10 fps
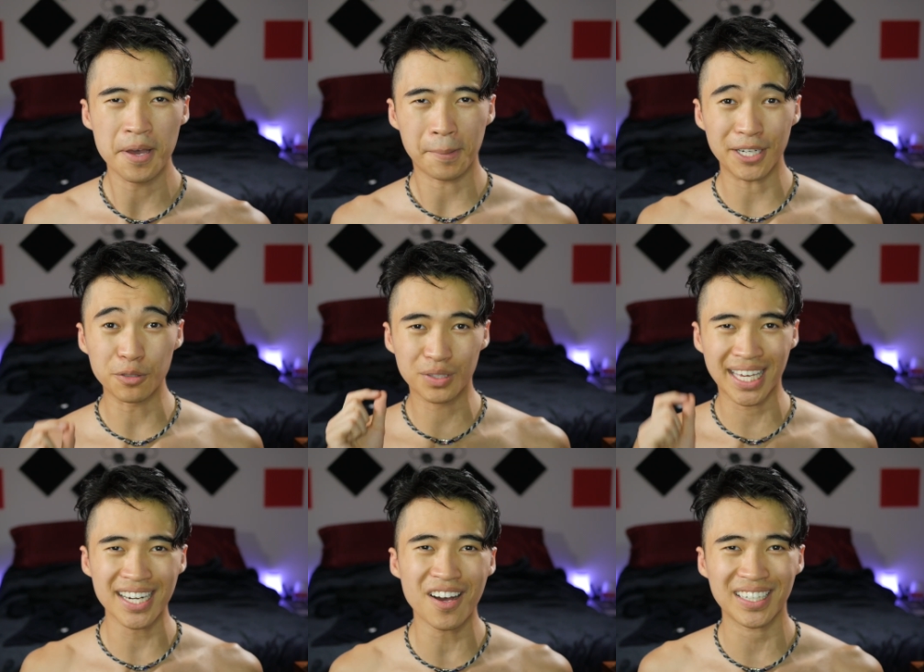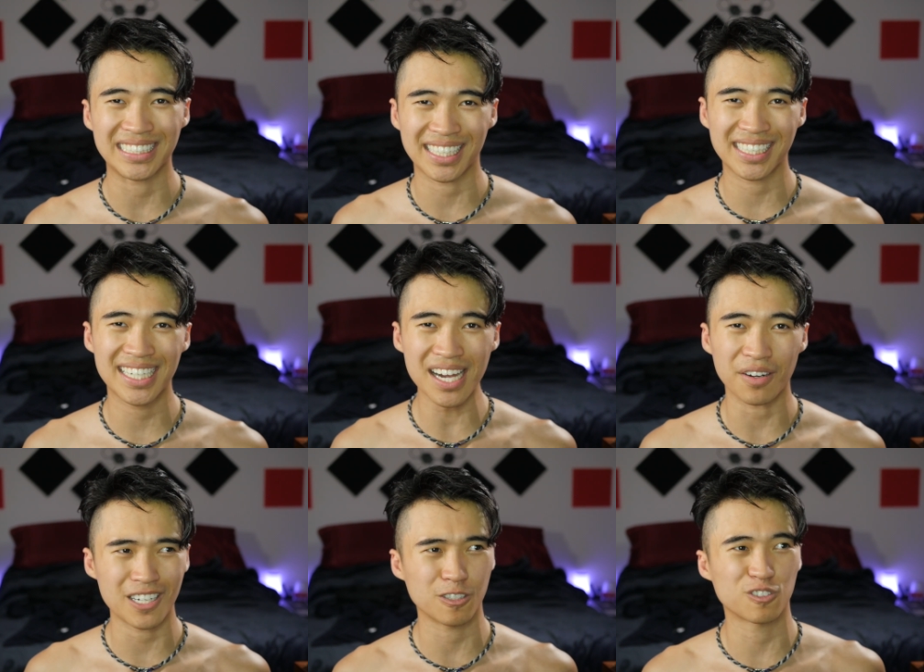but you cannot get it
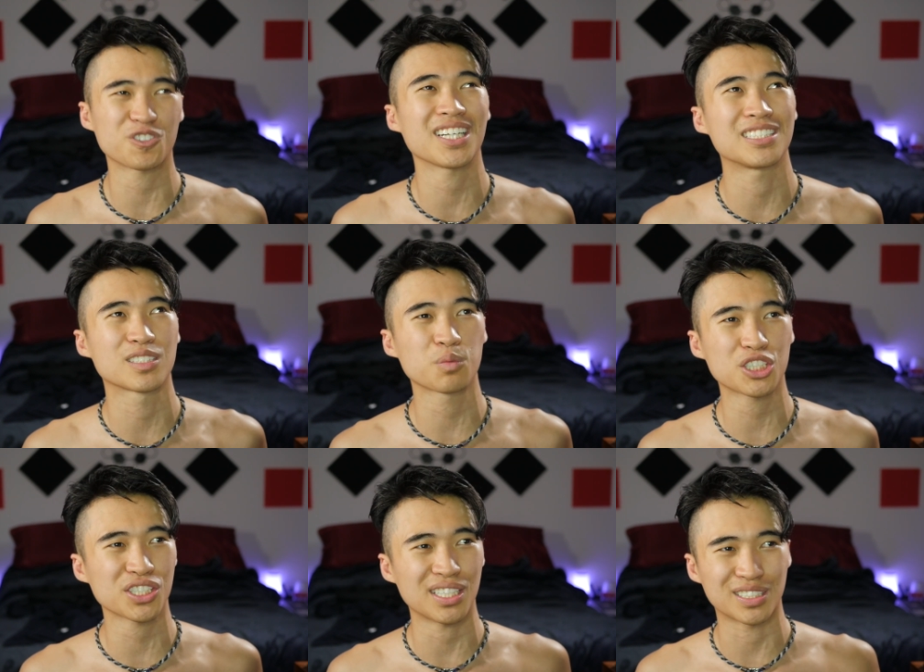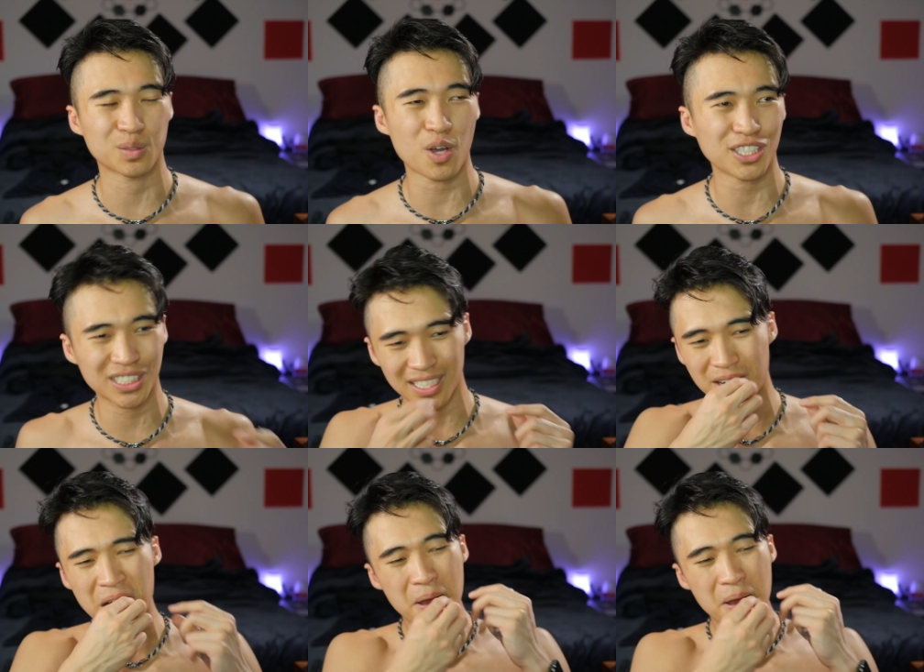out, and you're trying to swish it and swash it, and